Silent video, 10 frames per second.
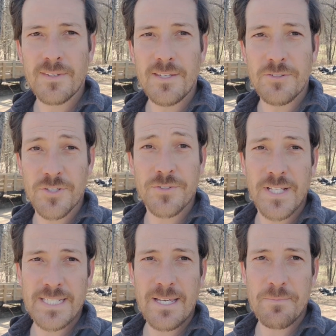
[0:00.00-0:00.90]
And just
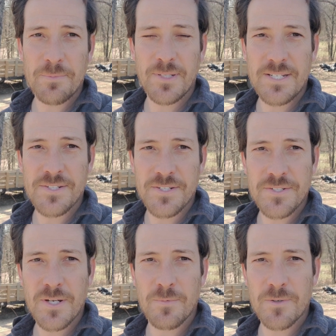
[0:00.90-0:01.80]
like at my place in the
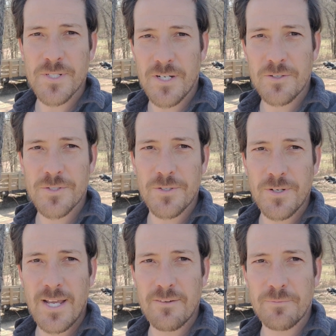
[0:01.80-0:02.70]
suburbs, I also
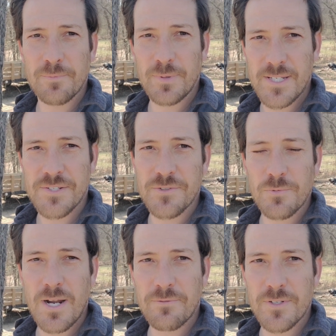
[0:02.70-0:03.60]
have places of
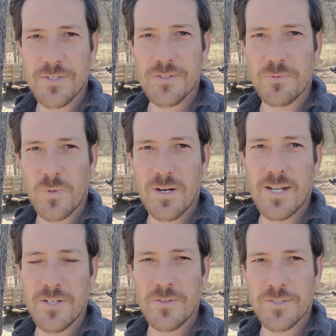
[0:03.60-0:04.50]
reference where I
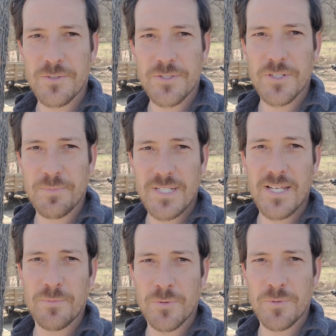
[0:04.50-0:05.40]
know that there's going to be
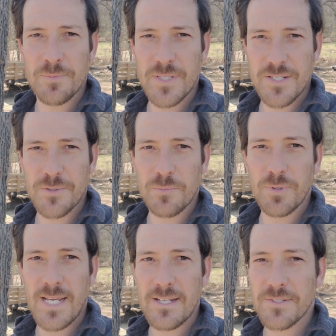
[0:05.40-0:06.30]
edible and medicinal
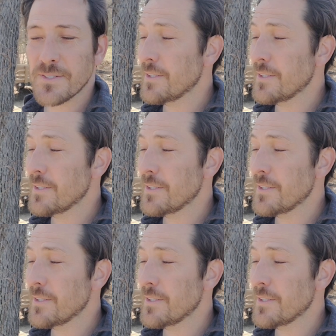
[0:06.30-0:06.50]
plants.